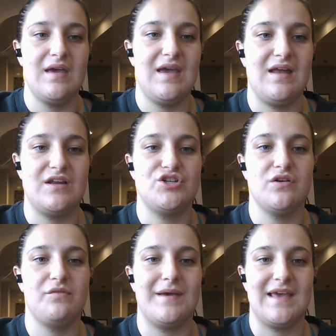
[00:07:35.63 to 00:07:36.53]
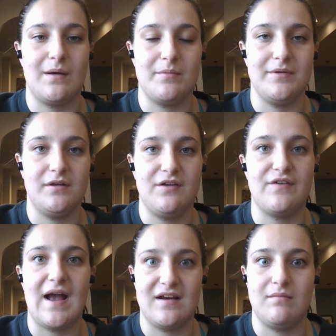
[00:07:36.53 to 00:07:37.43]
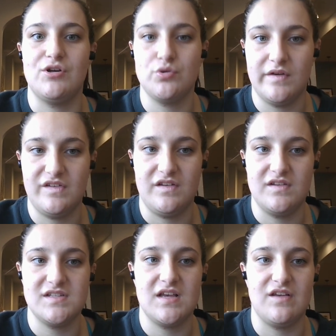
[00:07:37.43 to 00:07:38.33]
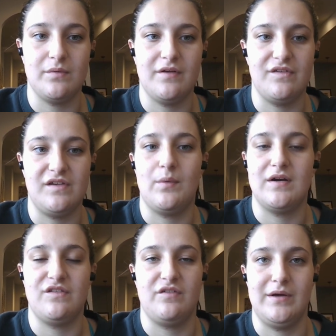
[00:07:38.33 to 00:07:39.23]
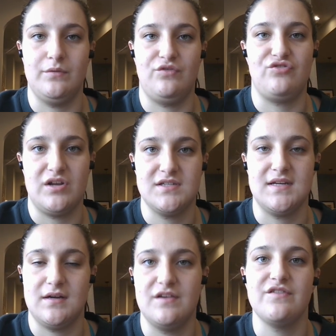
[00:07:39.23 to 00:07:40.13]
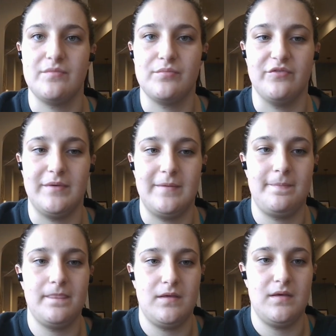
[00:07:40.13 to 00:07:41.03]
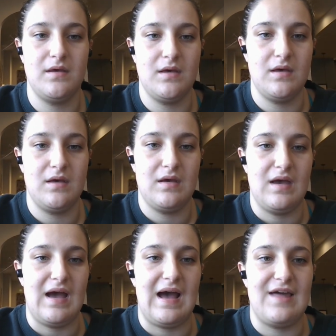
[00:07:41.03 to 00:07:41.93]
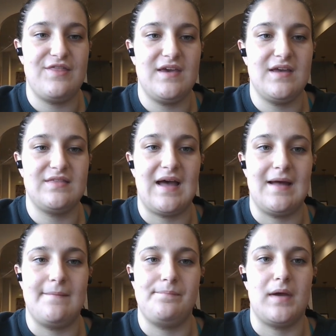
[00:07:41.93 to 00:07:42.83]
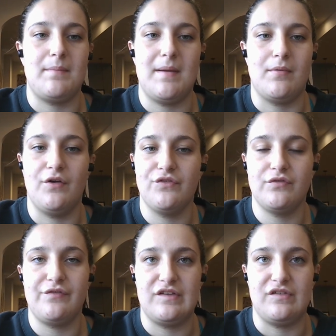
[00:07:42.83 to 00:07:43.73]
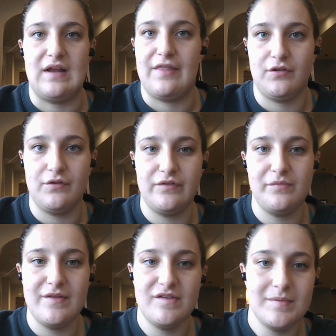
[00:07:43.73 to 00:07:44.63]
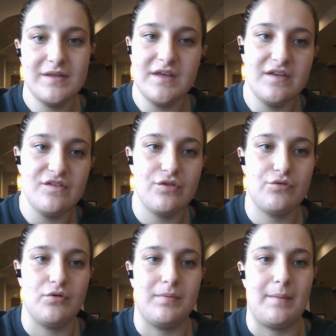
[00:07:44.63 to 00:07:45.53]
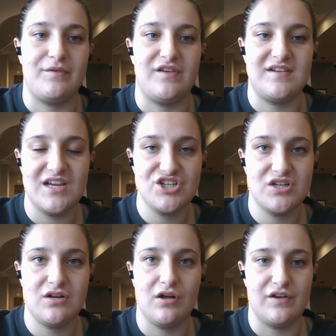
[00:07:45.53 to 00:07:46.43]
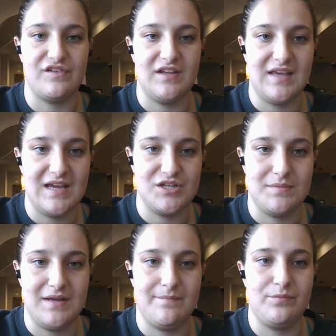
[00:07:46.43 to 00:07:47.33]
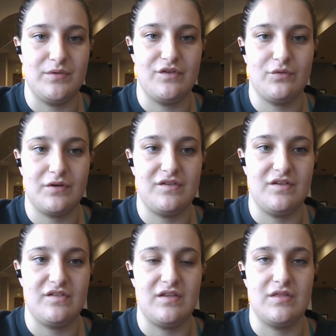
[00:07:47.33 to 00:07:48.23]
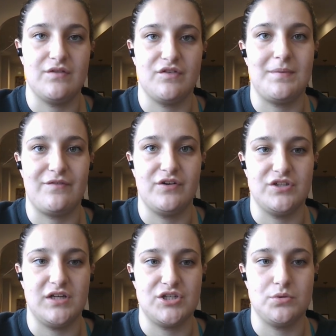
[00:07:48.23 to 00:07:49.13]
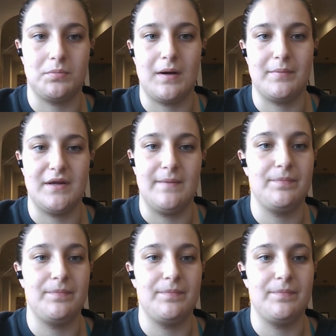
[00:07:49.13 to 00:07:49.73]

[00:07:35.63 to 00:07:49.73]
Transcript: And it shows my accountability for academic choices, as well as the awareness of my own strengths and areas of improvement. I think that my paper also reflects on ethical responsibilities through proper citation, honest engagement with sources, and their respect for intellectual property.